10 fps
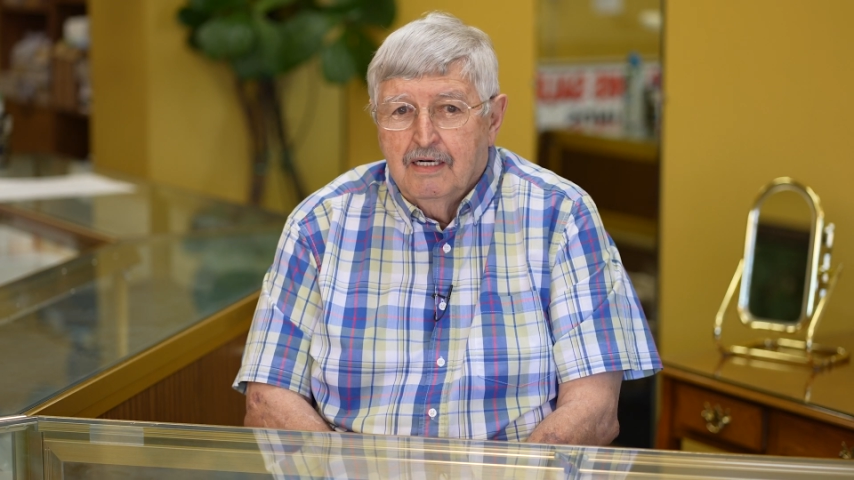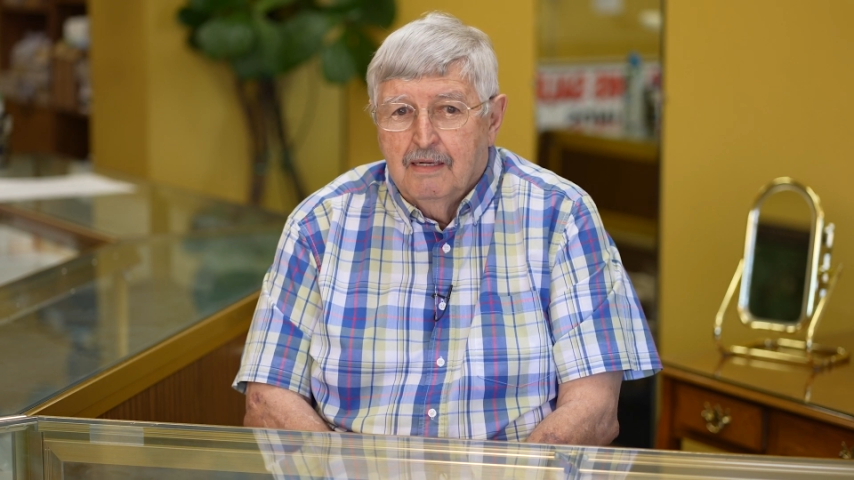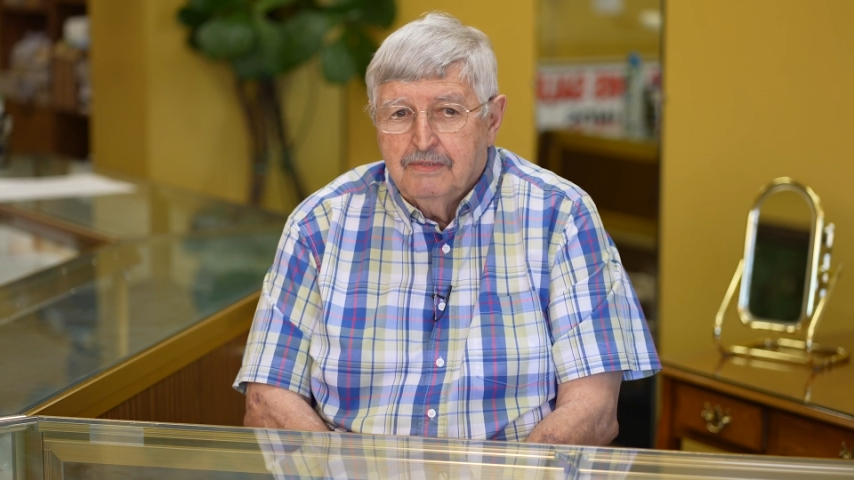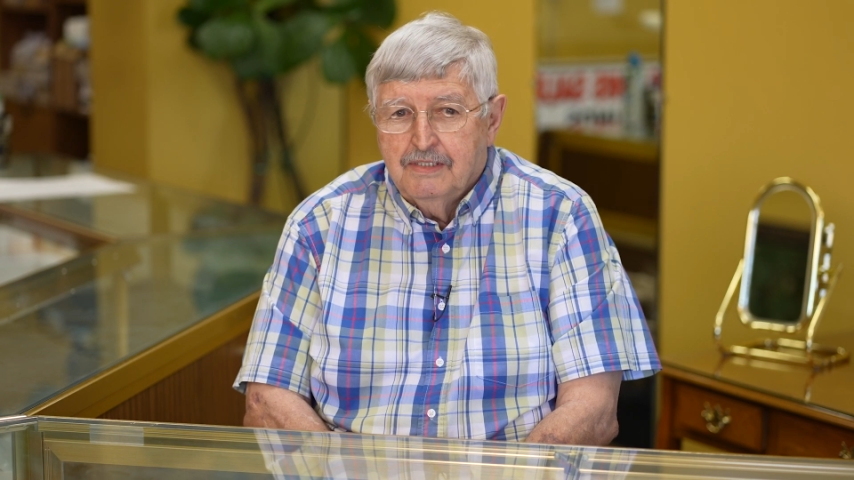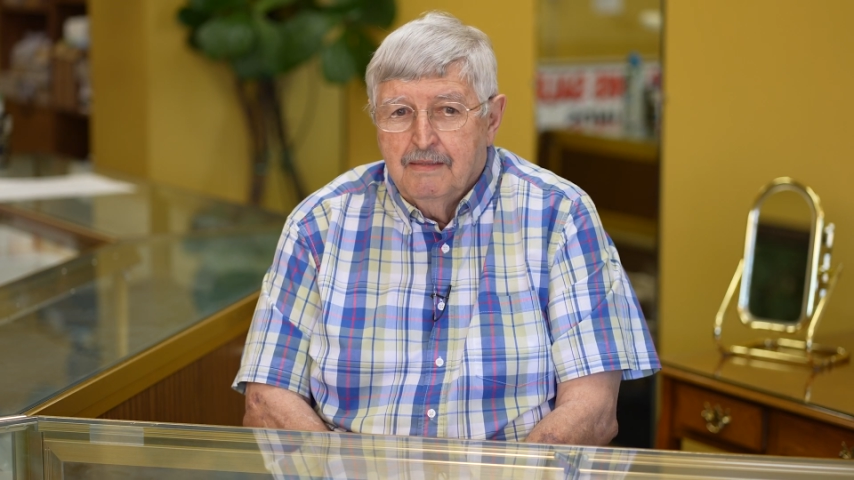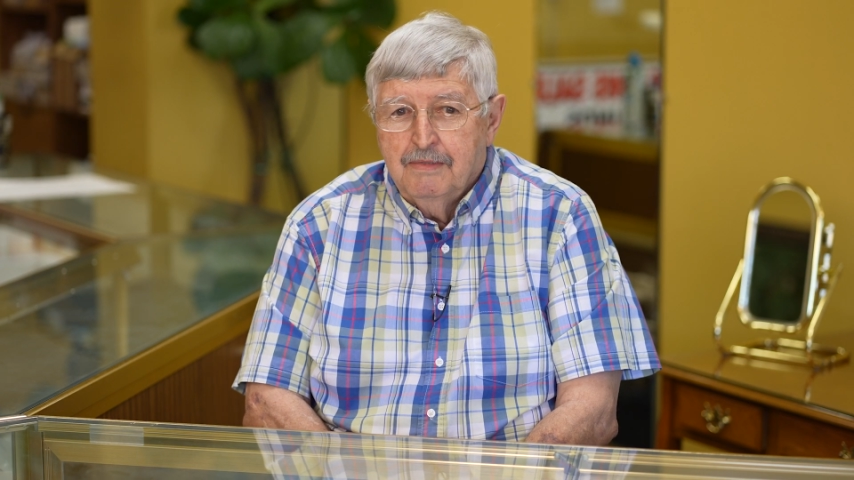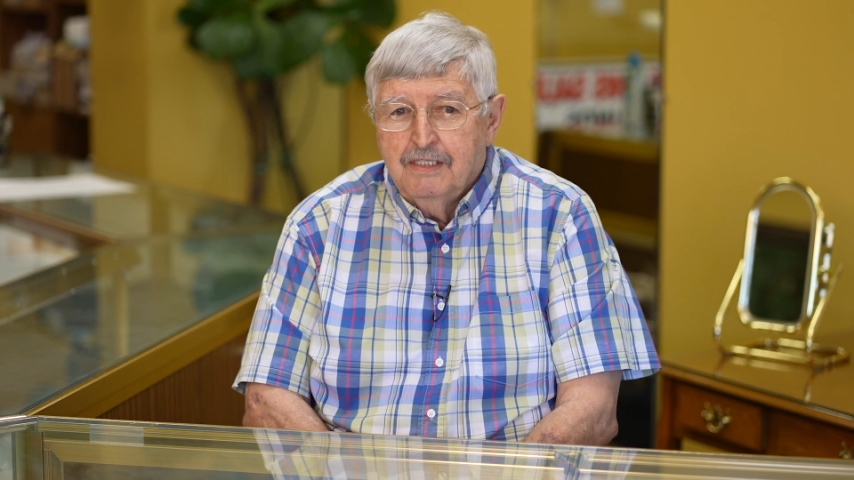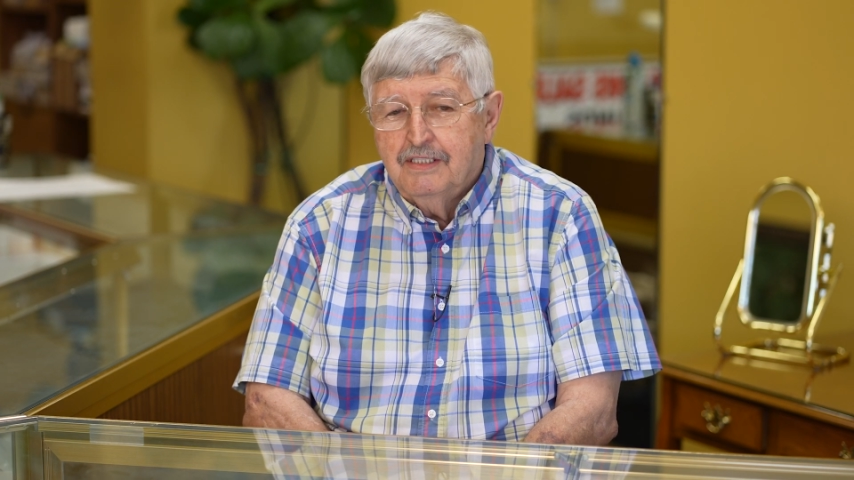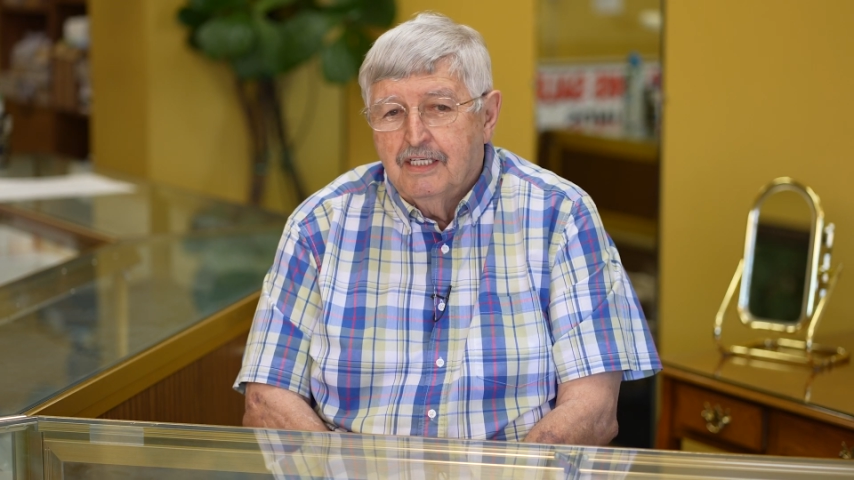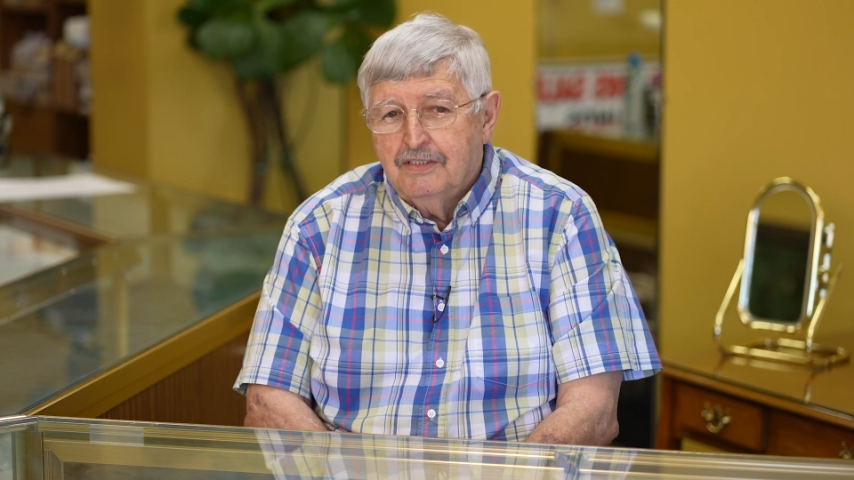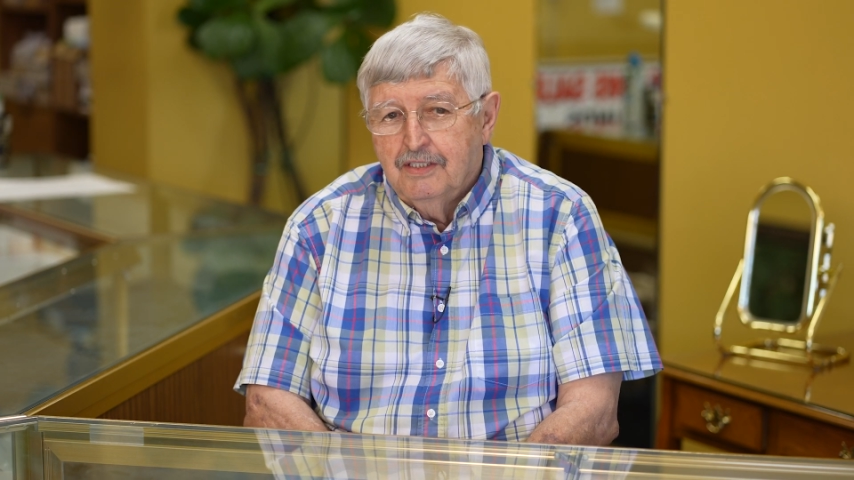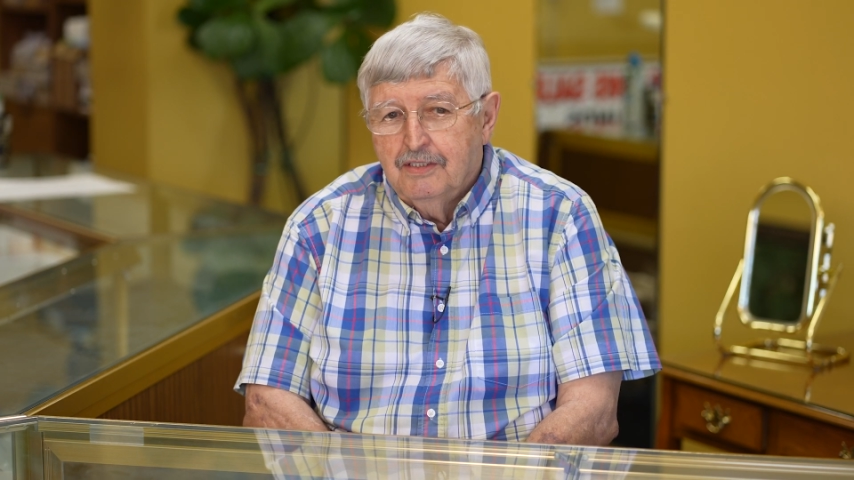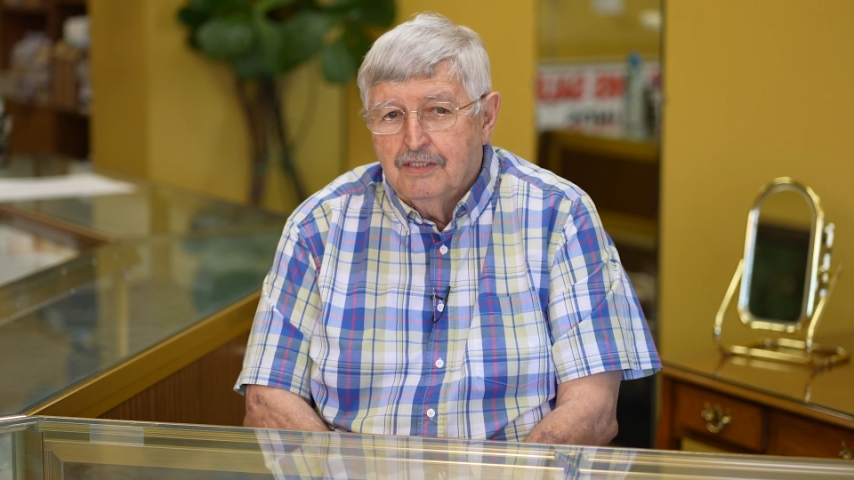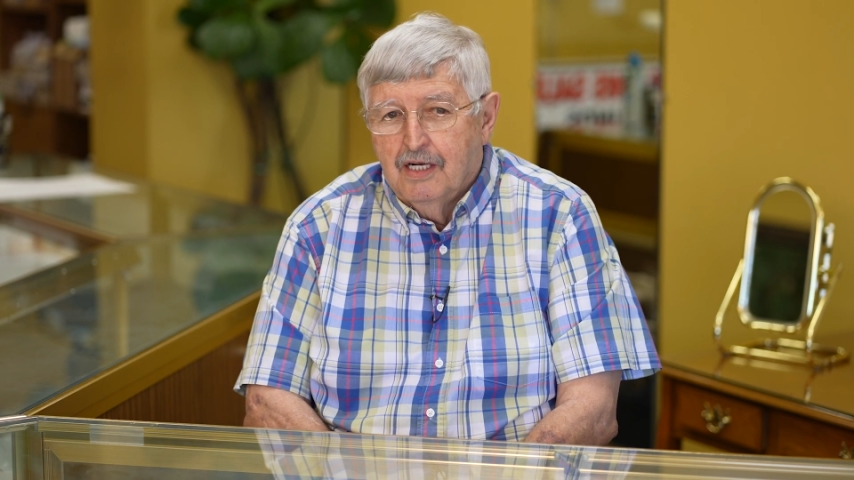I'm 76 years